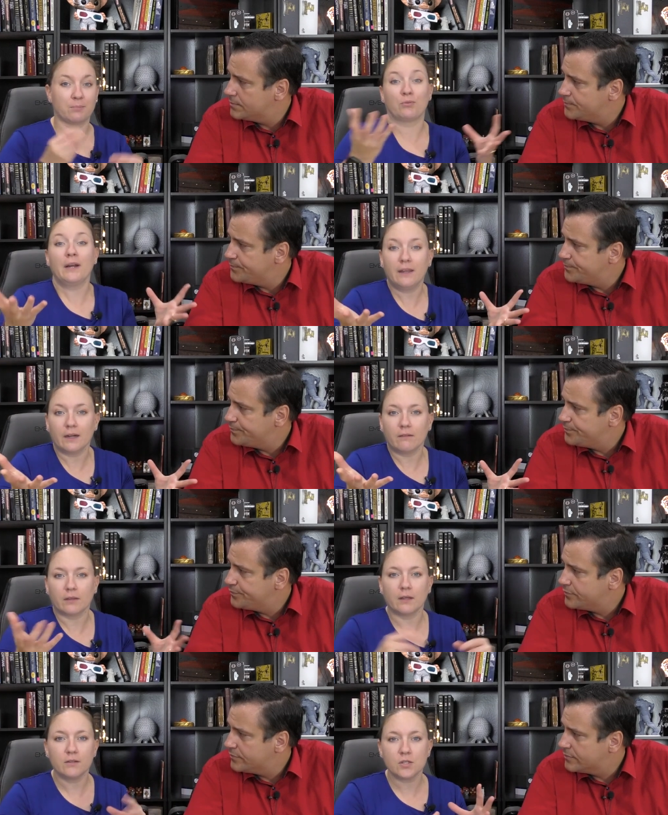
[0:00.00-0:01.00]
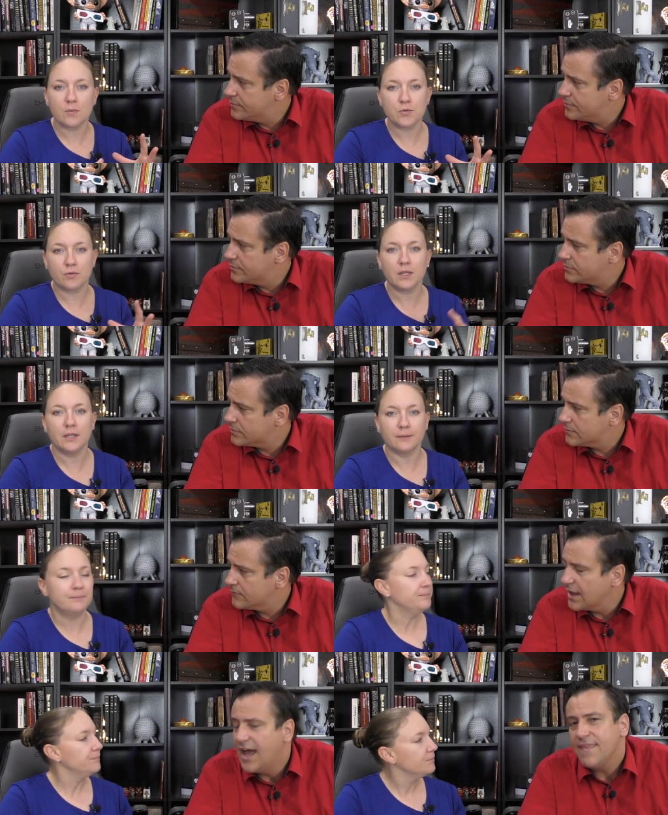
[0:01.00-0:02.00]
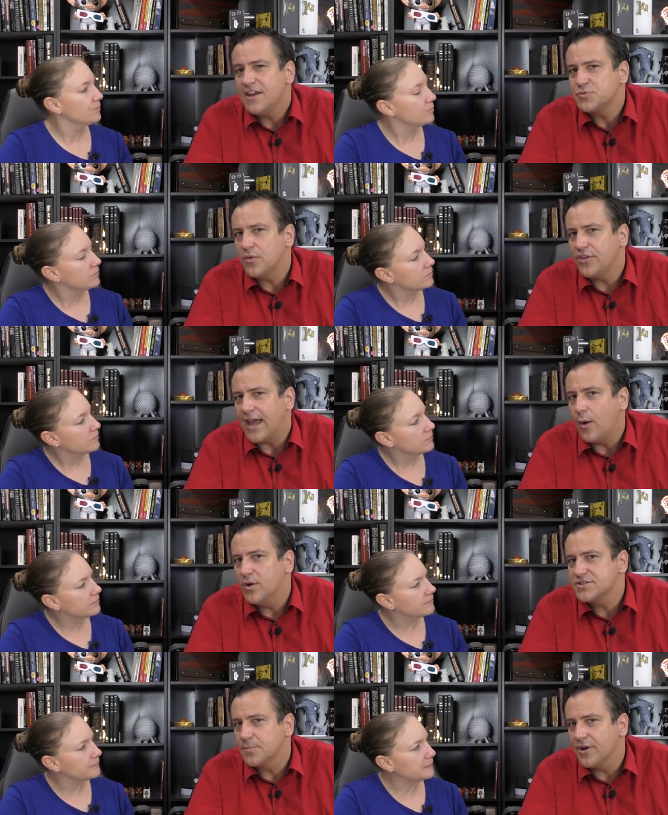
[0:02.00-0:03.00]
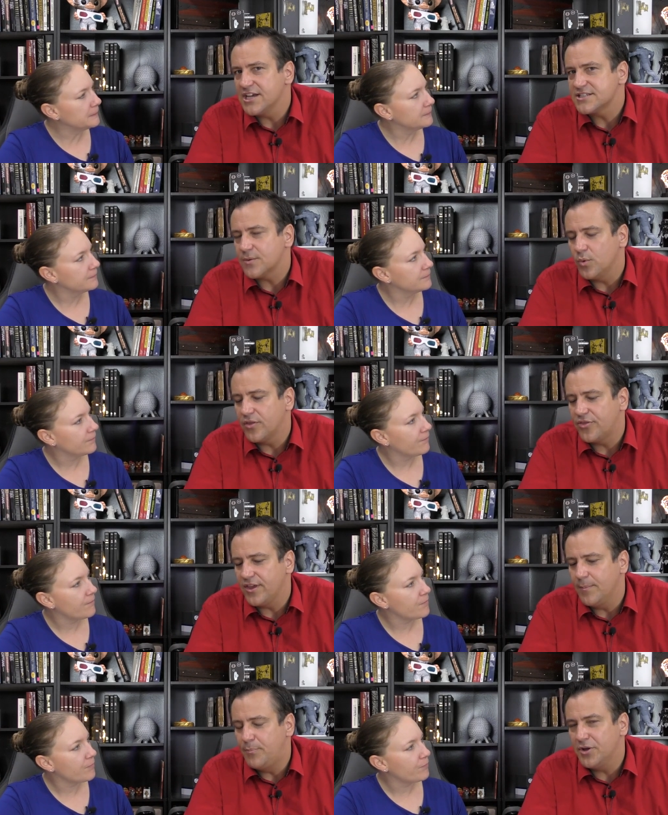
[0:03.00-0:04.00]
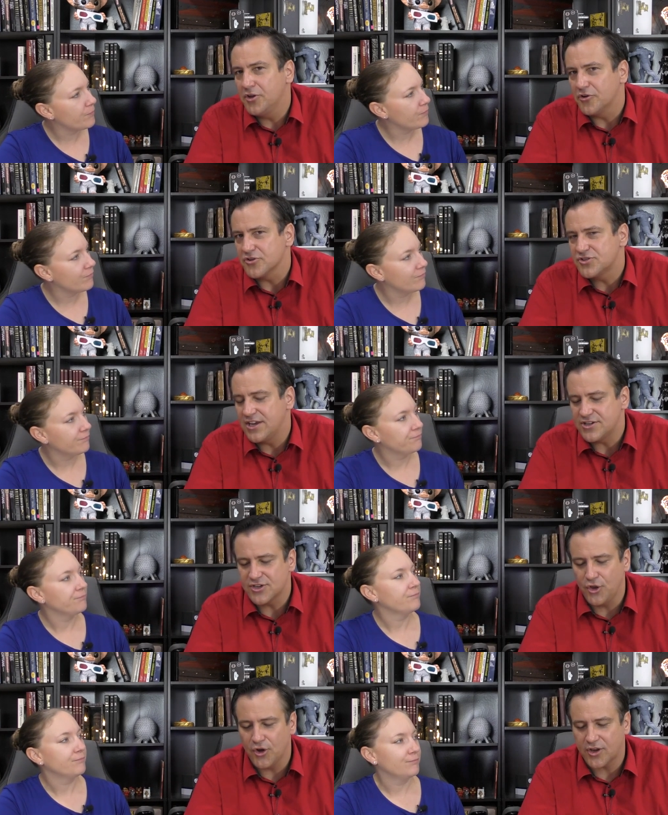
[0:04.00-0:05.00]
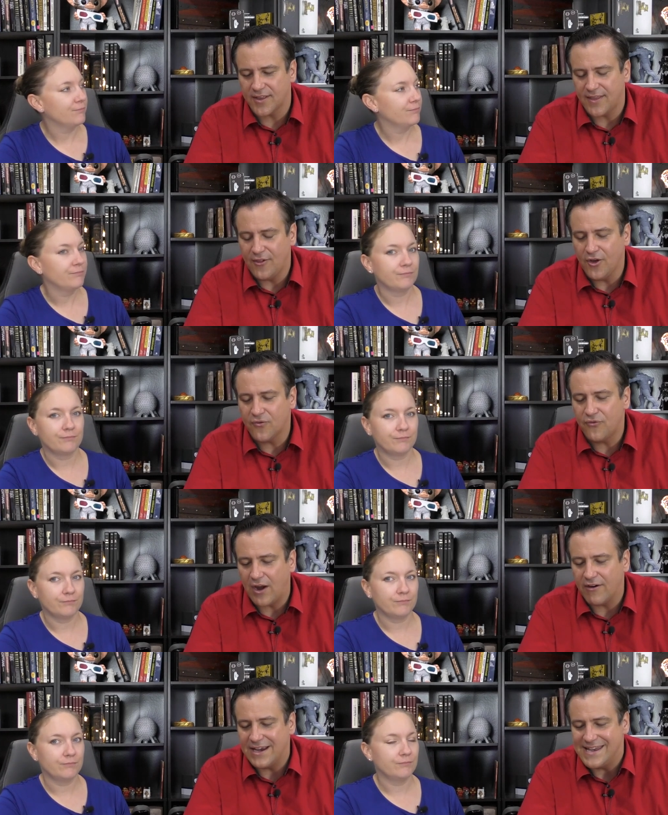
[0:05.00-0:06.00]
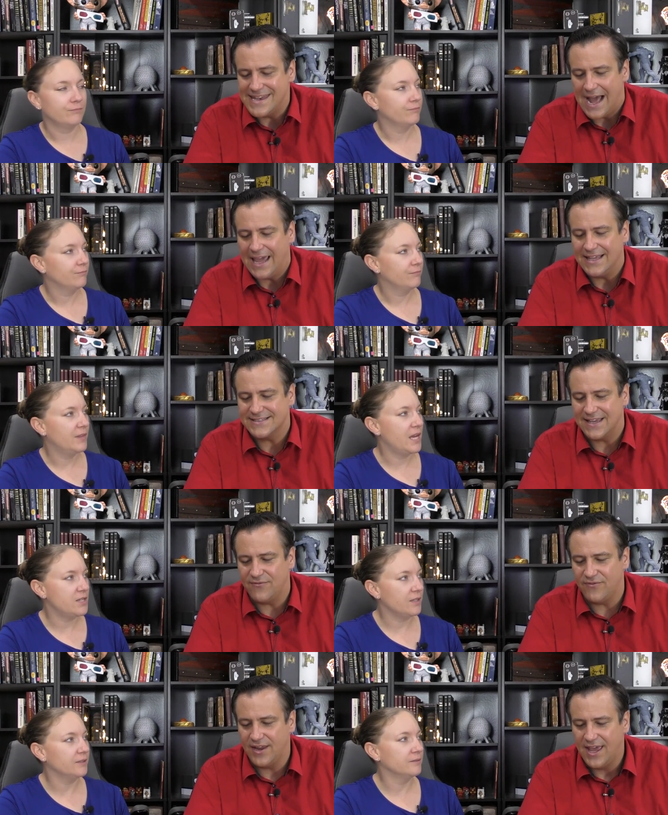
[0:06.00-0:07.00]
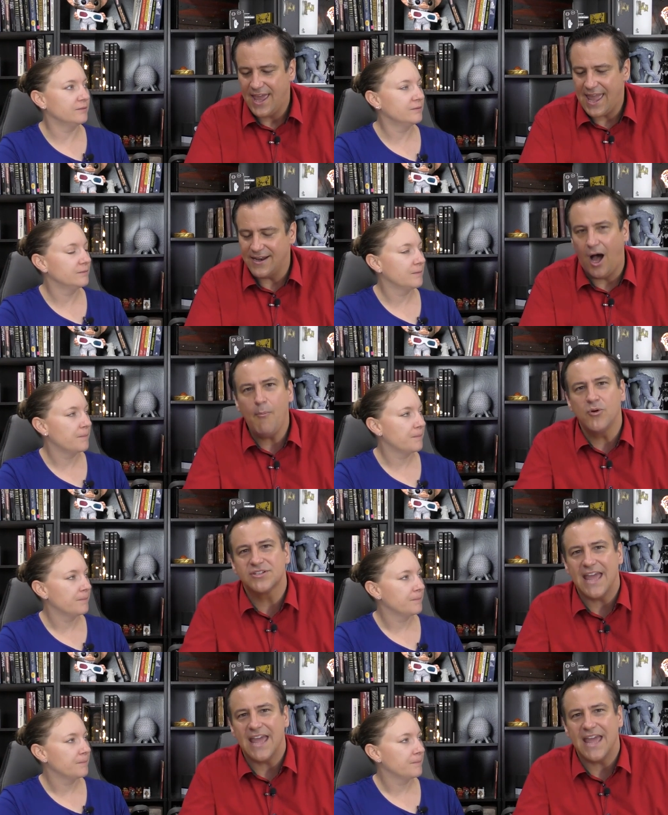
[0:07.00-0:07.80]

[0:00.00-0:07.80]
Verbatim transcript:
Speaker 1: to break anything. So it was really good.
Speaker 2: That is one thing I was mm-hmm. impressed with the builders. They just look they look very nice. They and, do. And almost